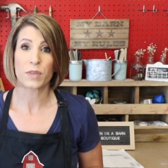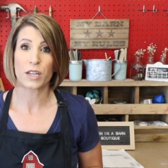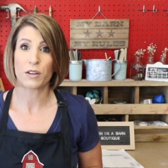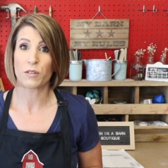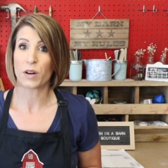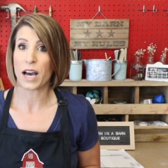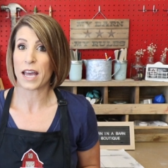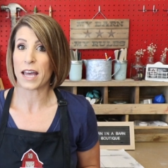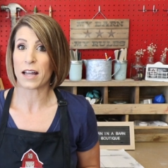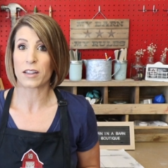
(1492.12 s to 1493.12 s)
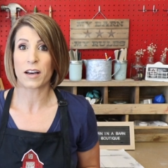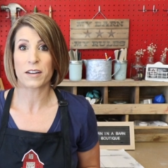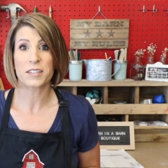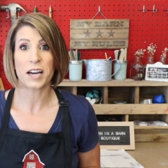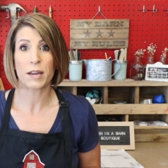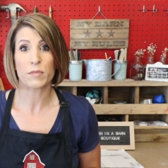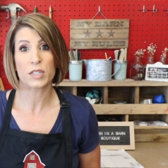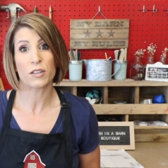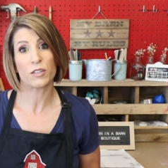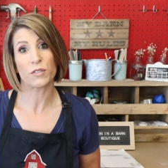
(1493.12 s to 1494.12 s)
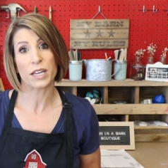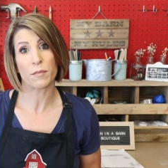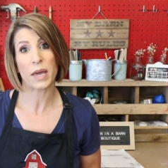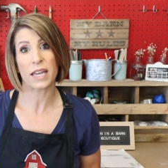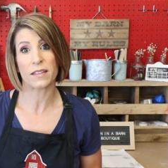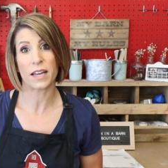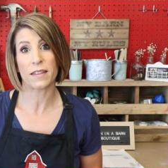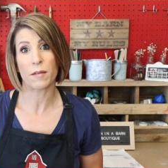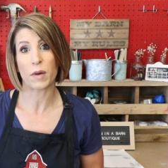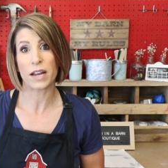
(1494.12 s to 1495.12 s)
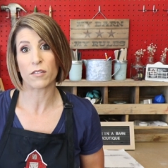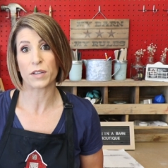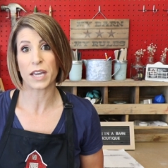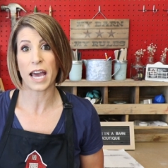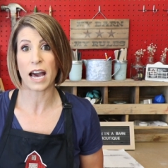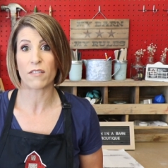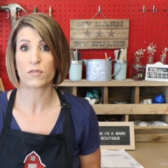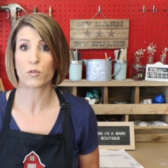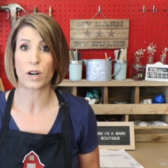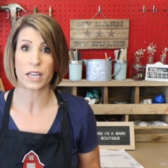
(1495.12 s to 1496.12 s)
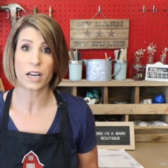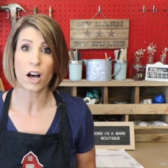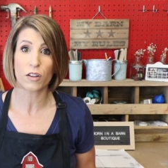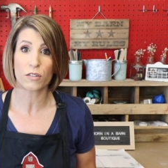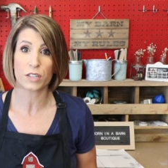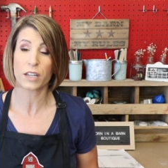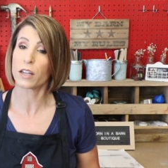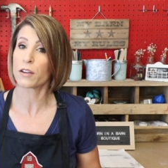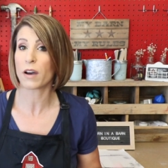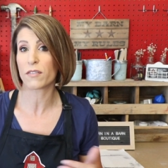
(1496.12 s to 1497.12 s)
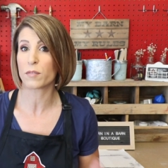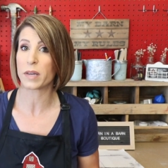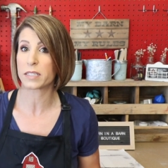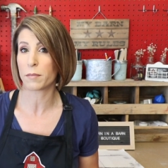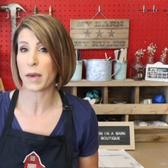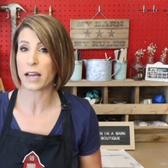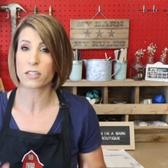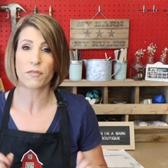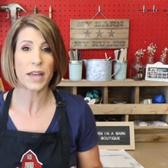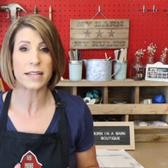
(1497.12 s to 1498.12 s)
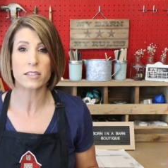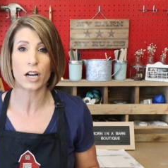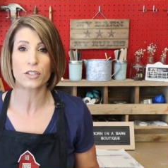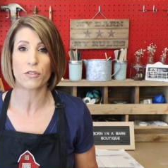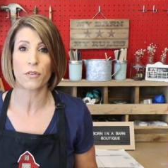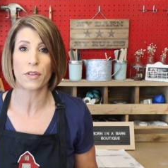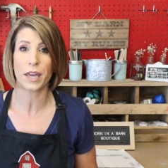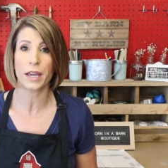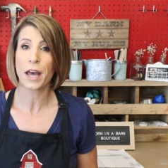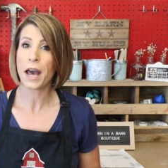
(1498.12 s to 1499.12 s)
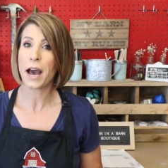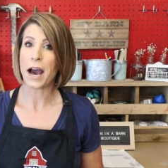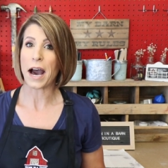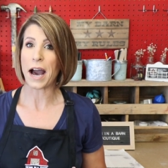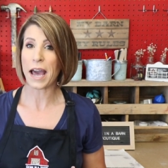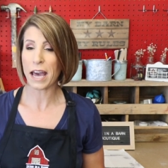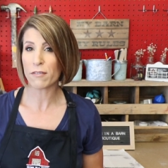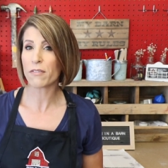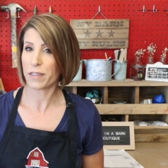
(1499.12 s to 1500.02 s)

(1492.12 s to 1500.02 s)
You know, a lot of times that you'll get a paint line that might only have 20 colors and then you have to mix and match. If that's not your thing, I have a